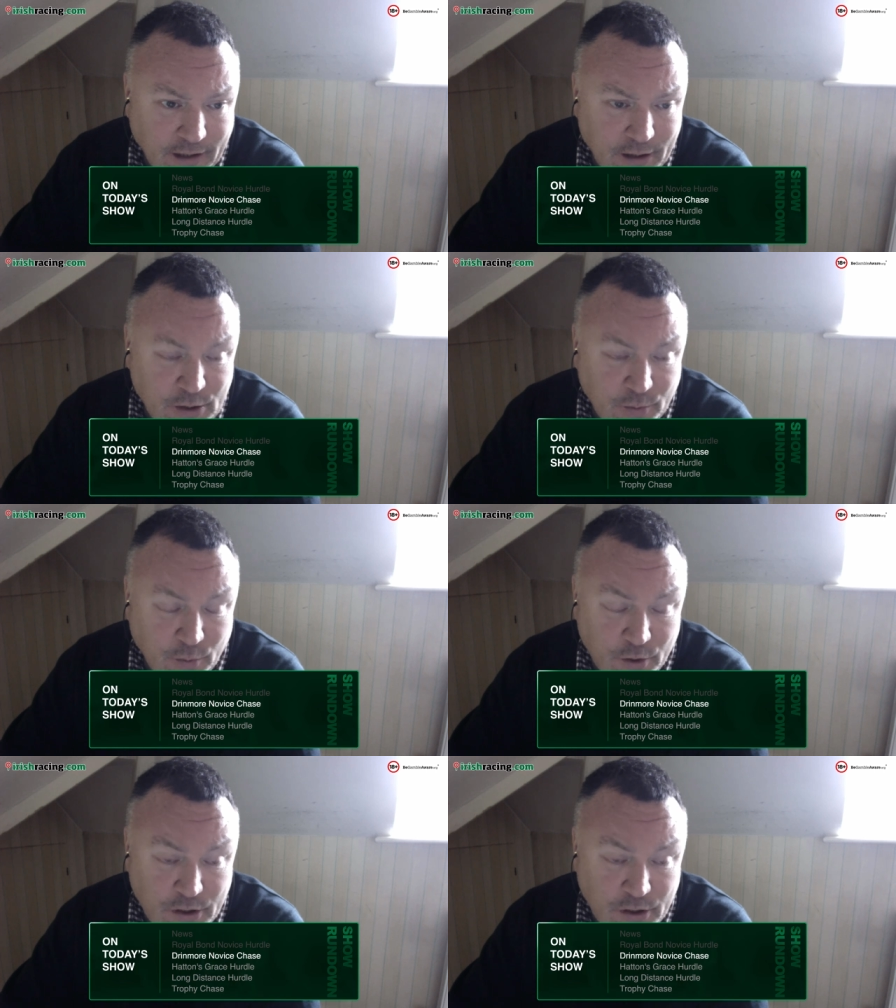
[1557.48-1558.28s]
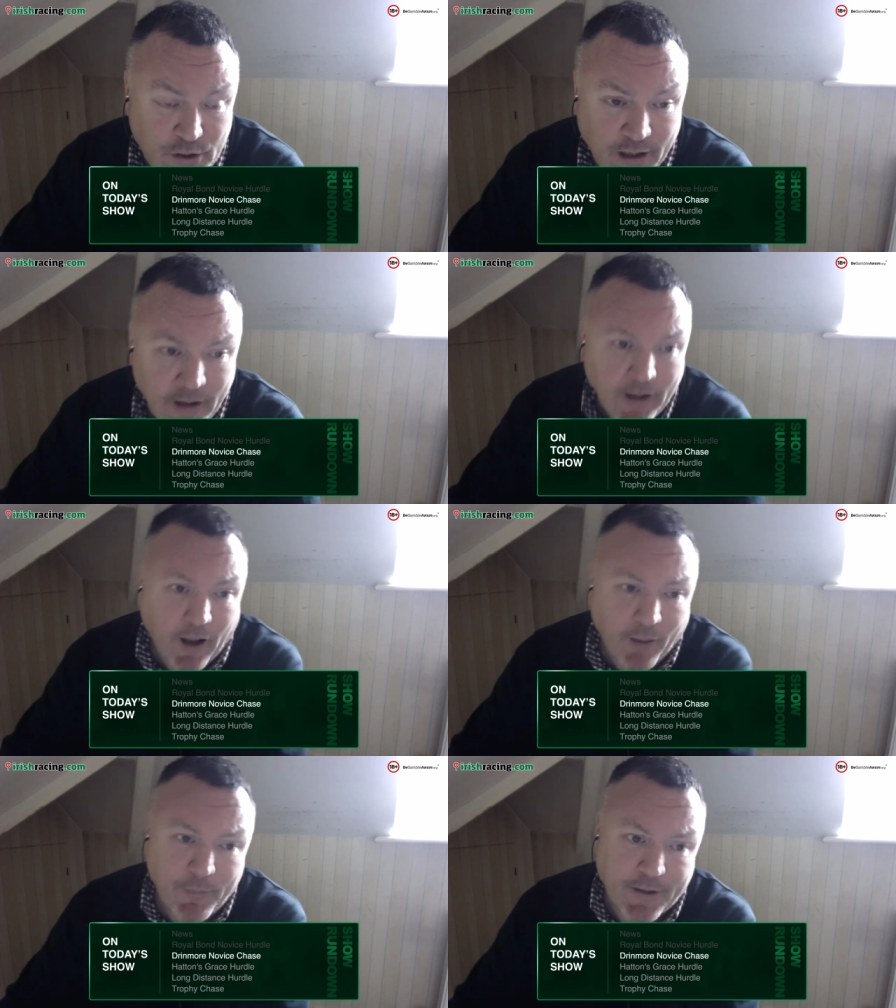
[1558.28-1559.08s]
like a duck to water.
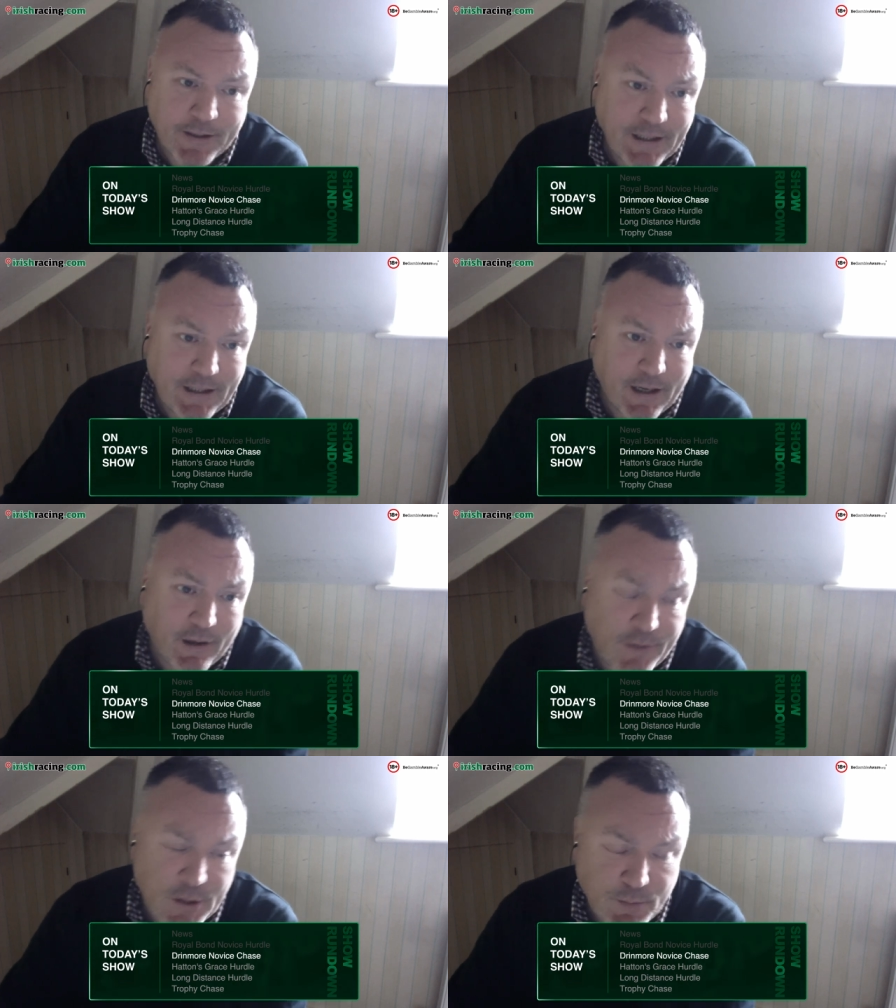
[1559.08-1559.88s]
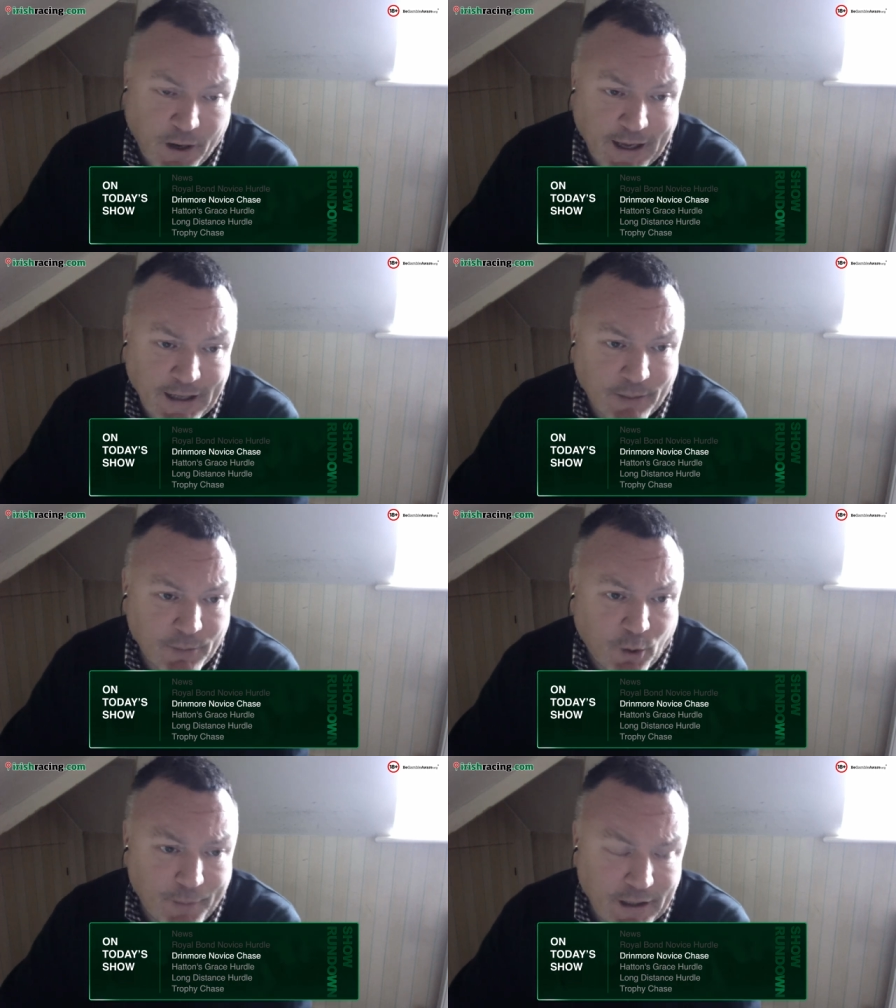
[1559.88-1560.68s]
The key here, this might end up
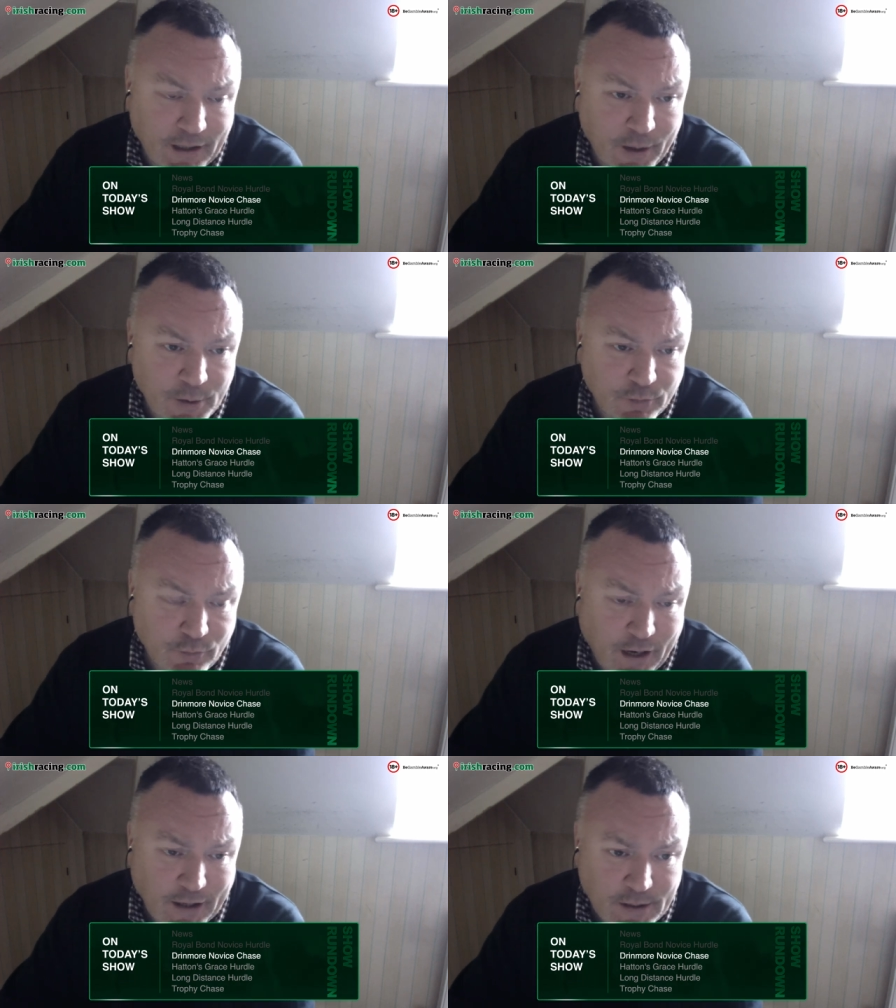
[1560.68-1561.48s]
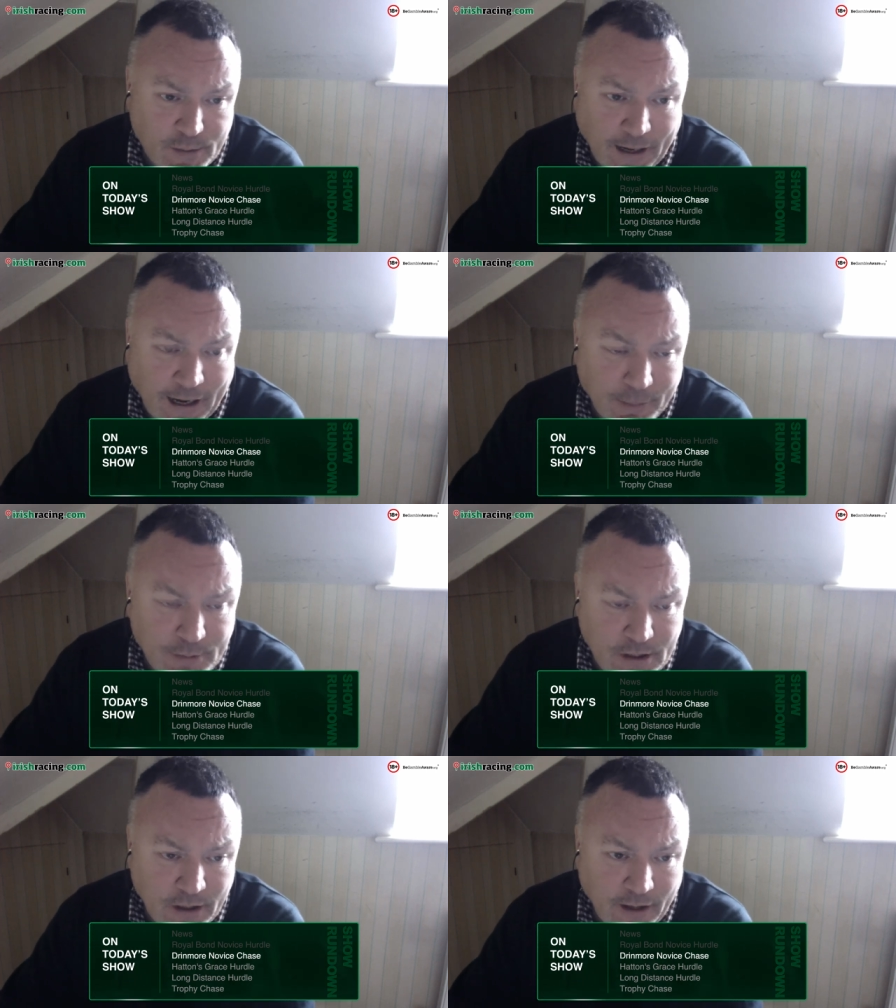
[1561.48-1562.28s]
not being loads of runners,
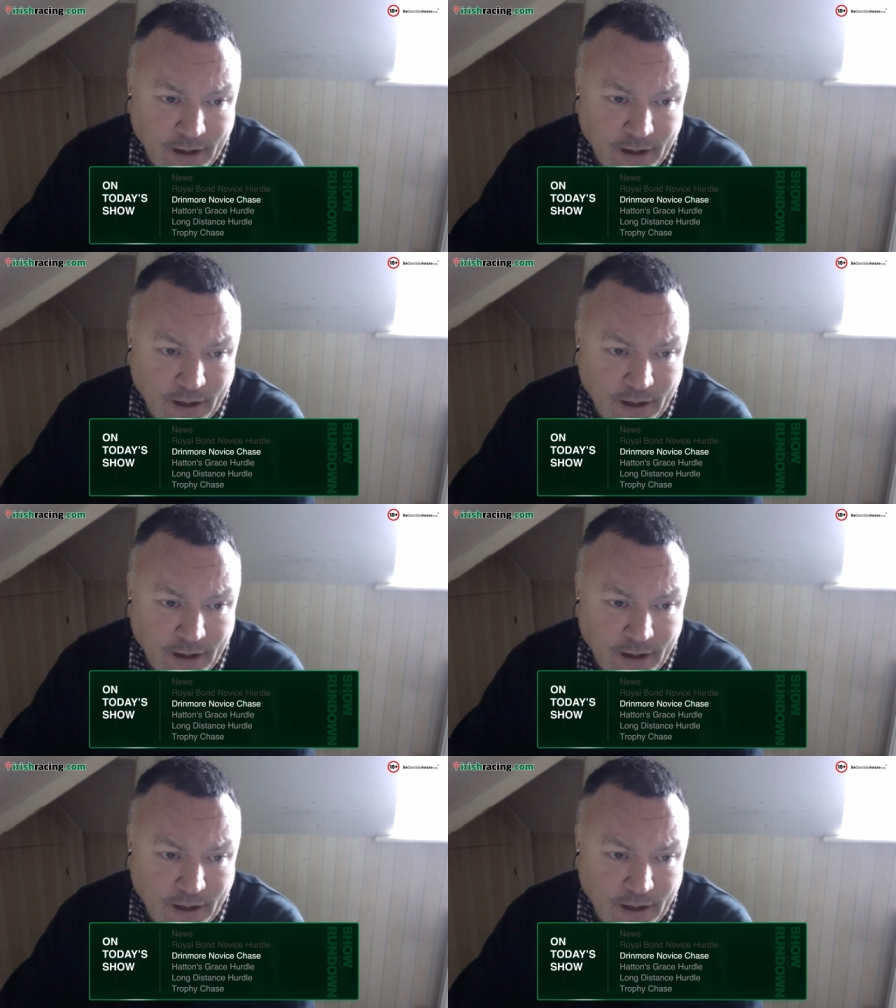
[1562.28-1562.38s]
perhaps.